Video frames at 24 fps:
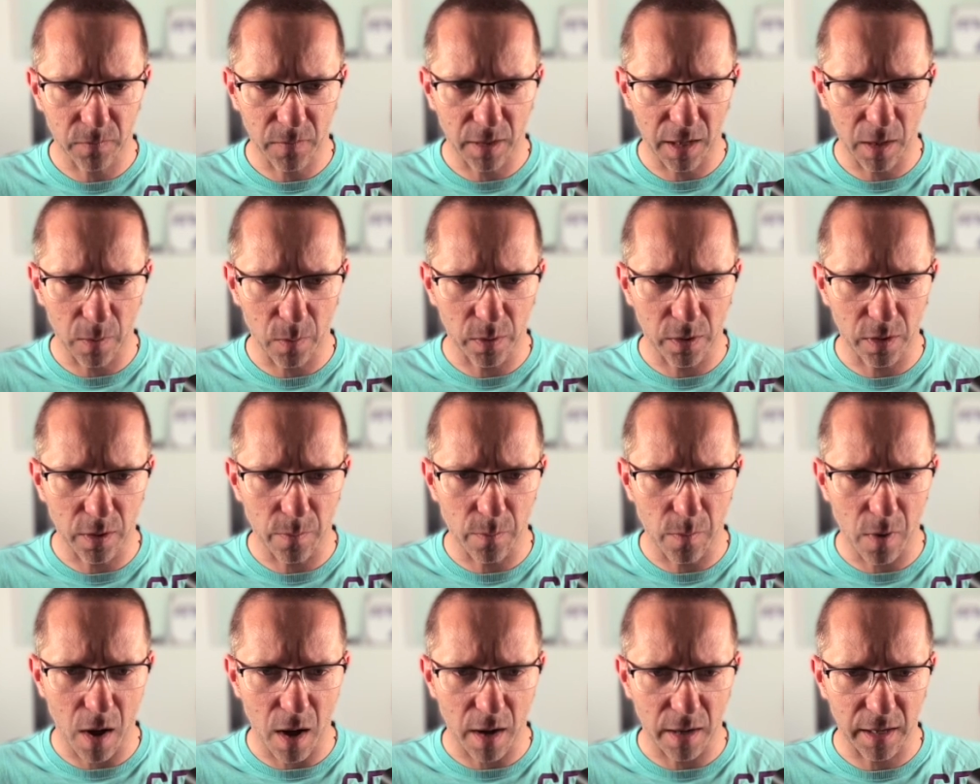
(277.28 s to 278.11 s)
and we're going to
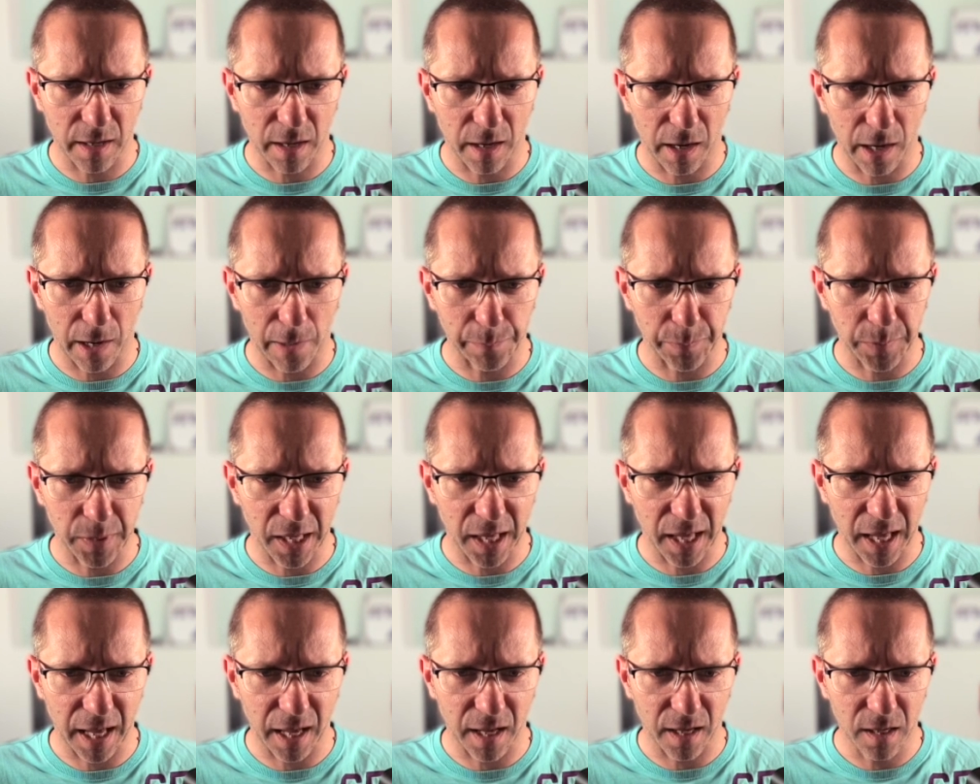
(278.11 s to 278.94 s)
mark it up
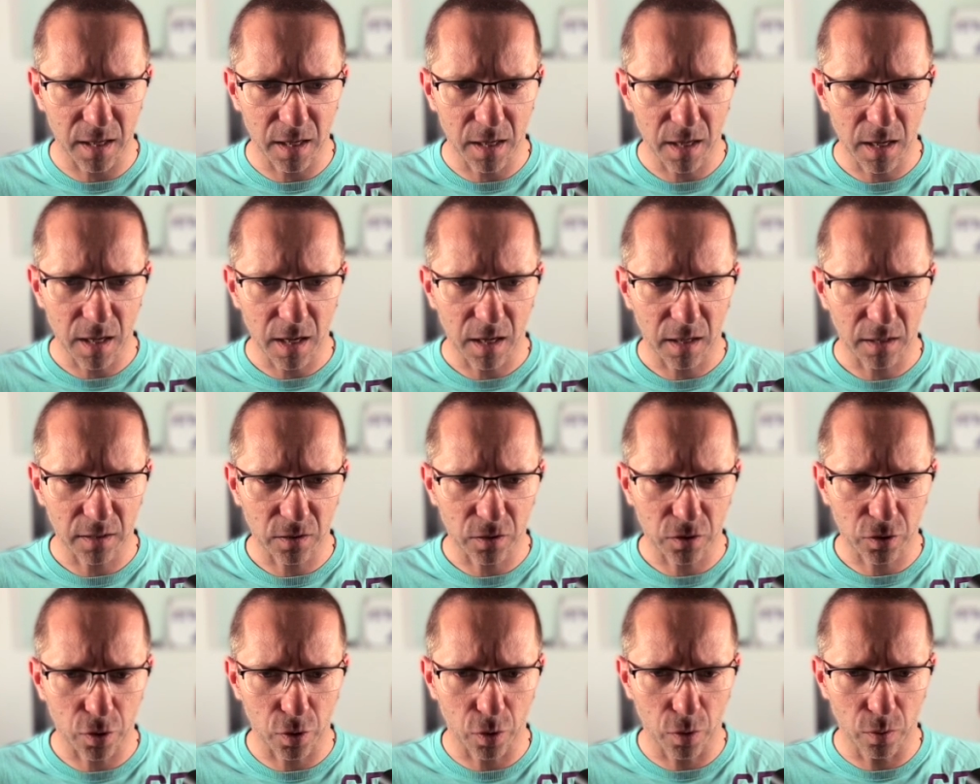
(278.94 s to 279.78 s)
here
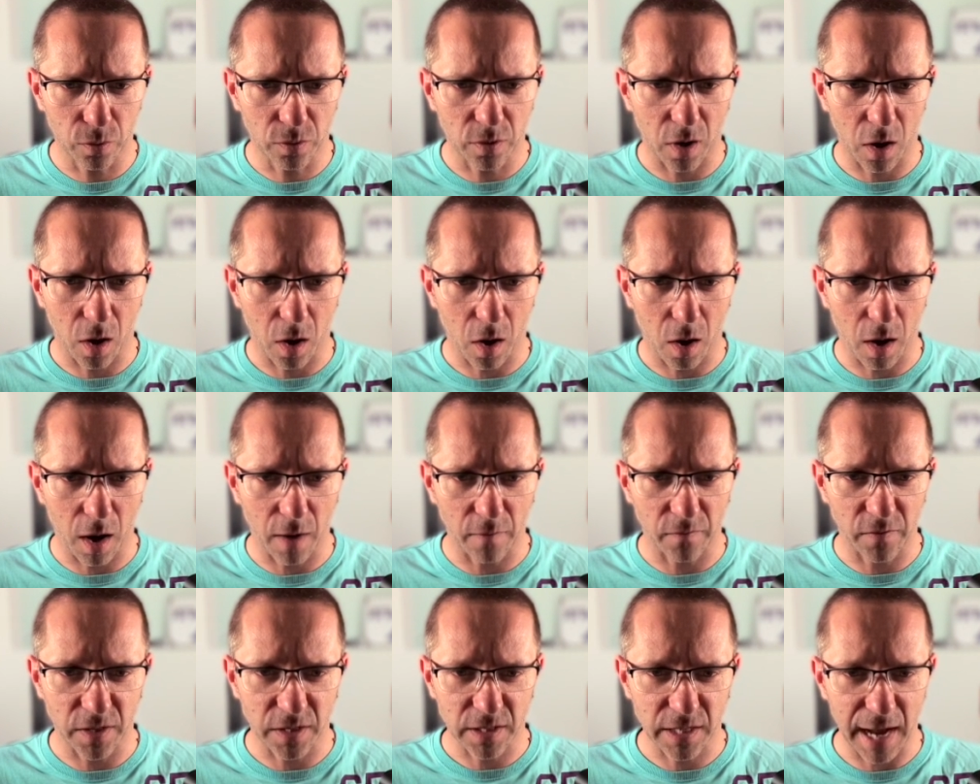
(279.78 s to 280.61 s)
to the high
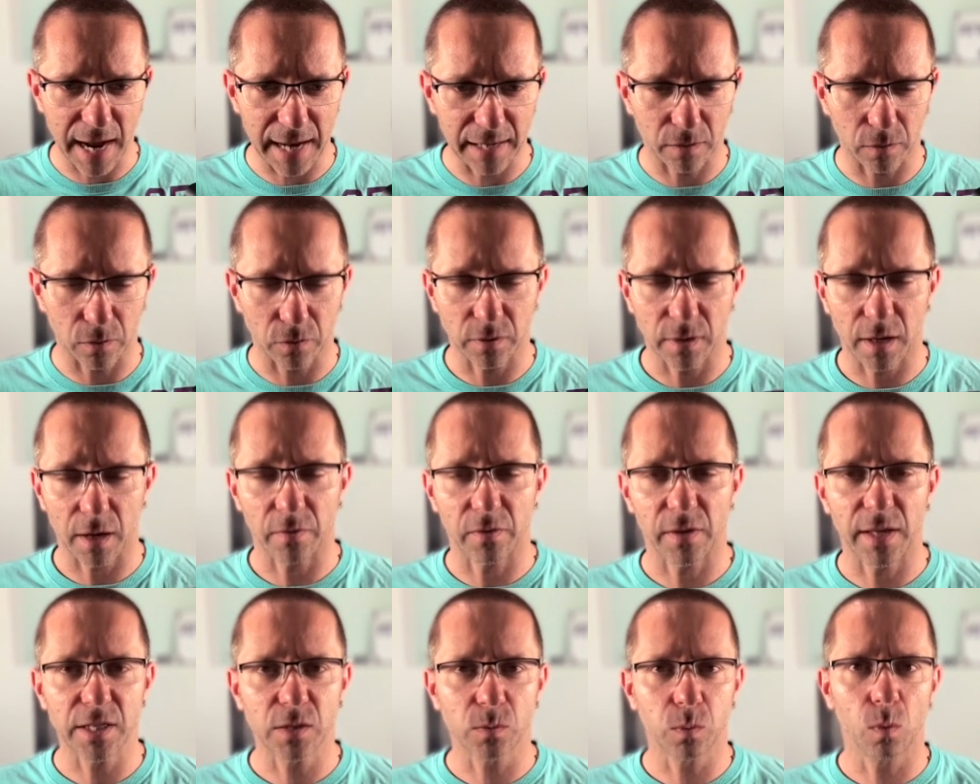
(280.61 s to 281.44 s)
of this candle. Now
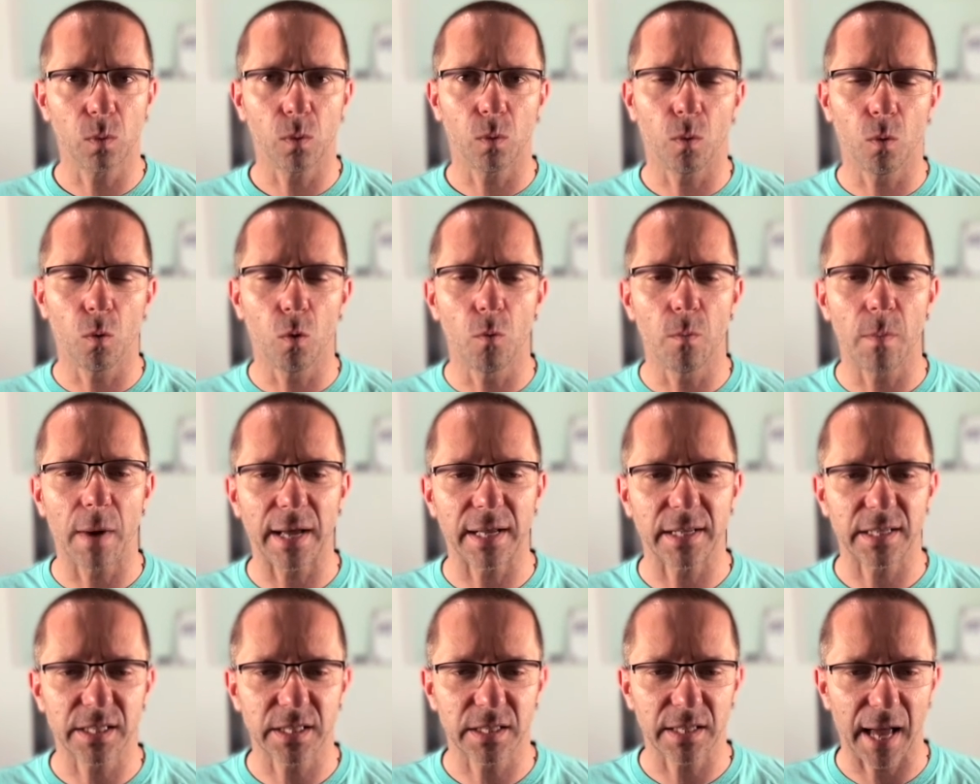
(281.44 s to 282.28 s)
this will all
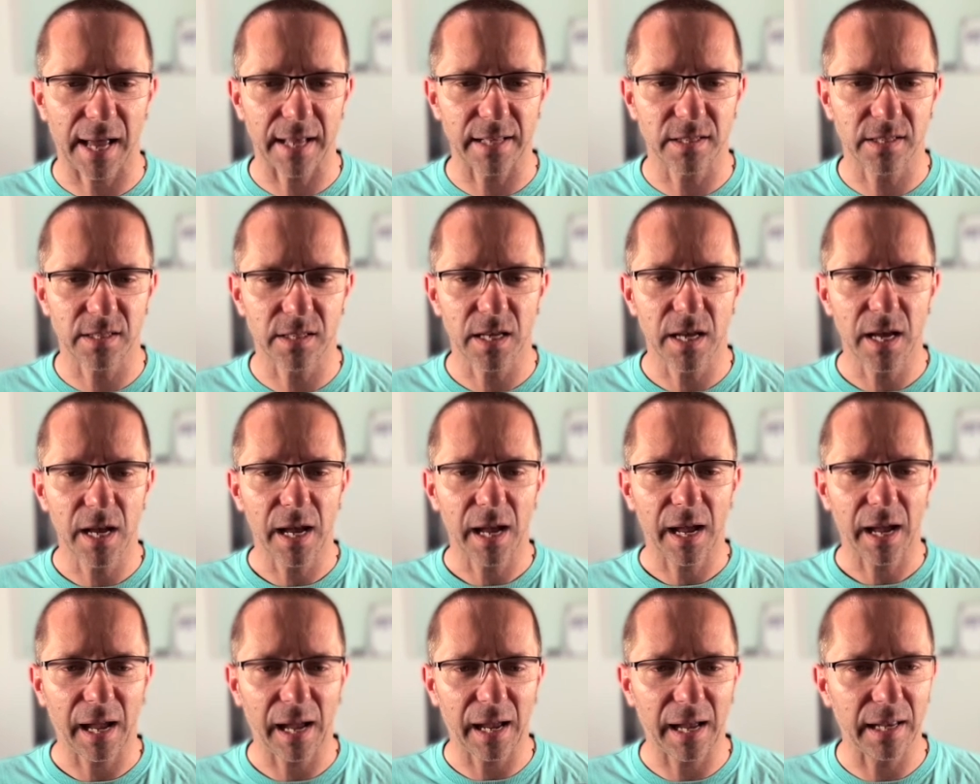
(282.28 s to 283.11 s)
make sense
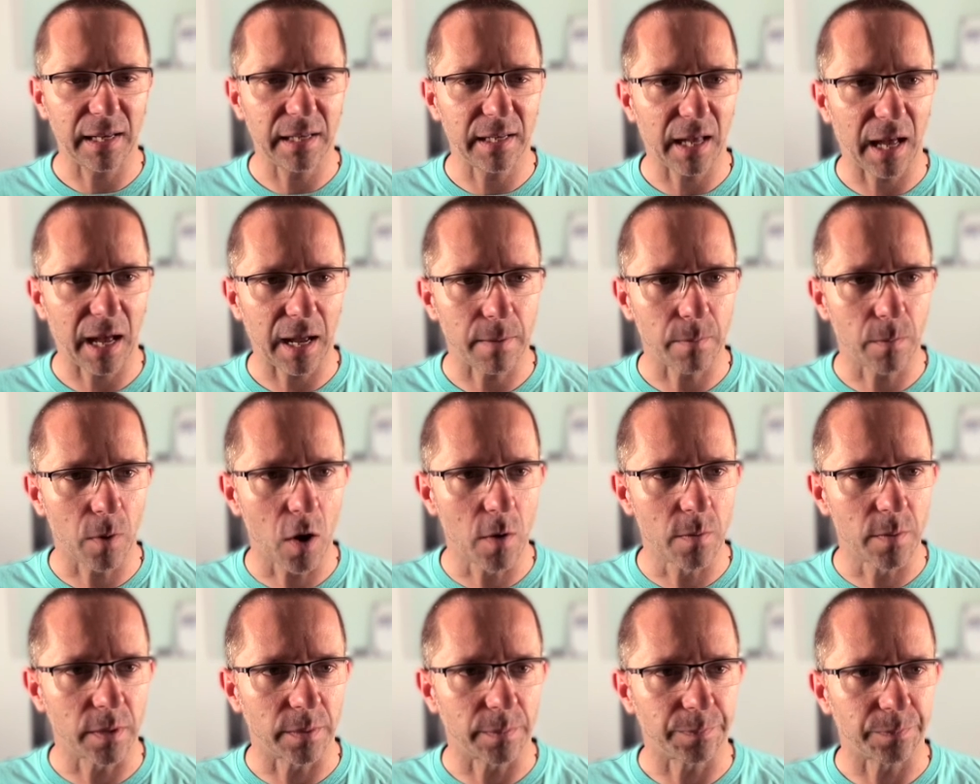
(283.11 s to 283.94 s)
in a
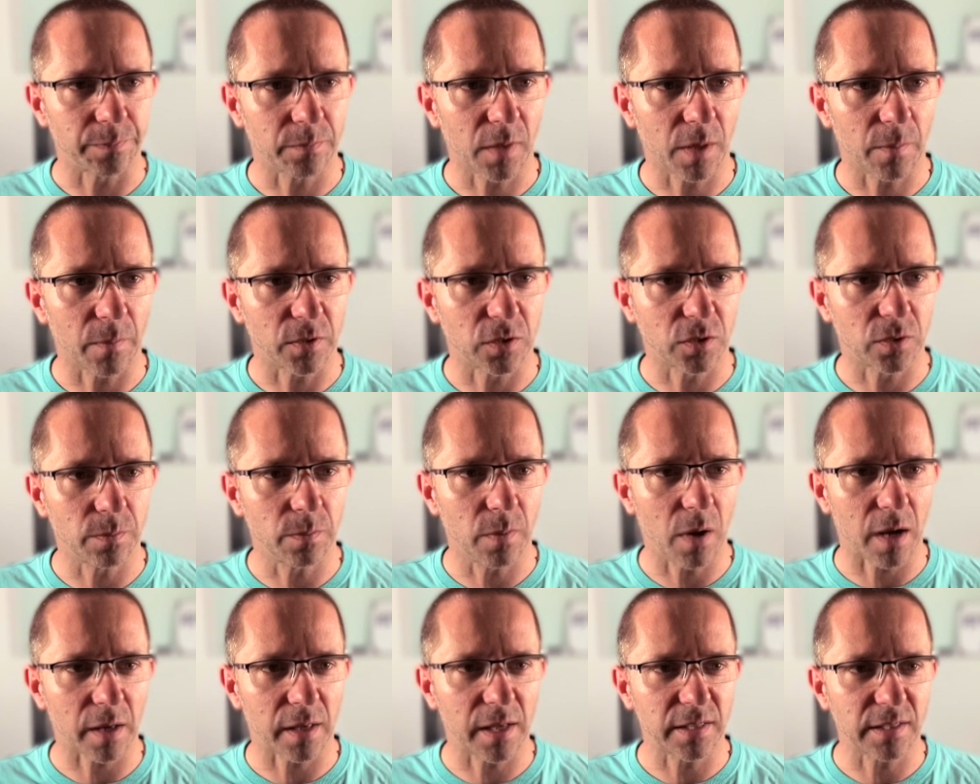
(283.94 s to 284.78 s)
moment. We just
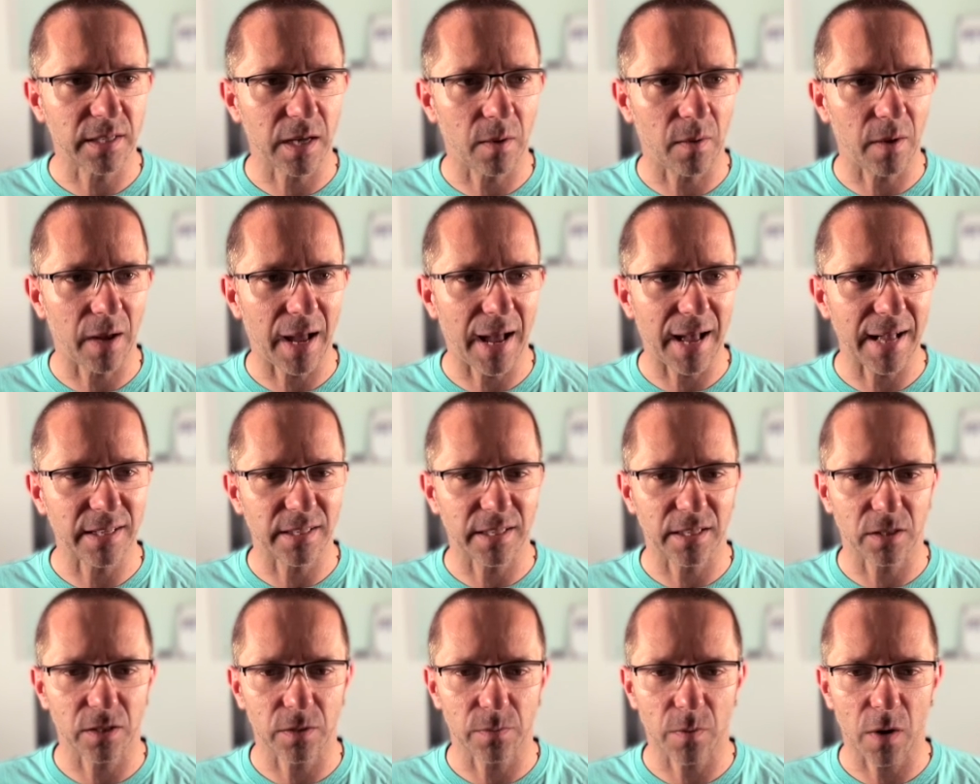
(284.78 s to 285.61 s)
mark this out as
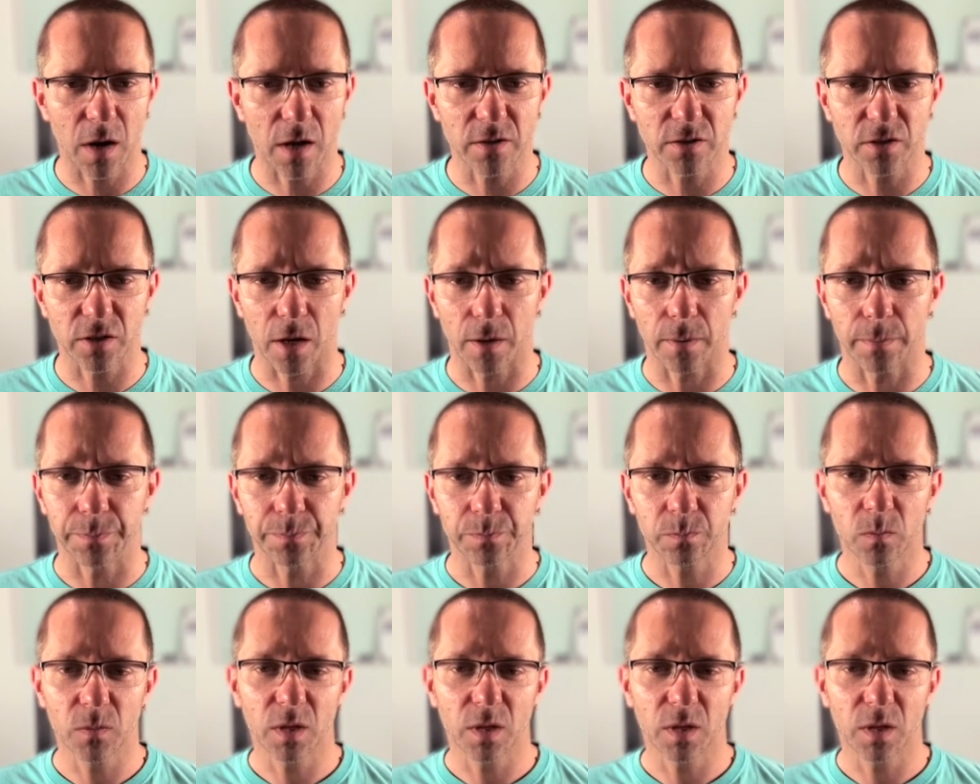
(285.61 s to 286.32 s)
a demand zone.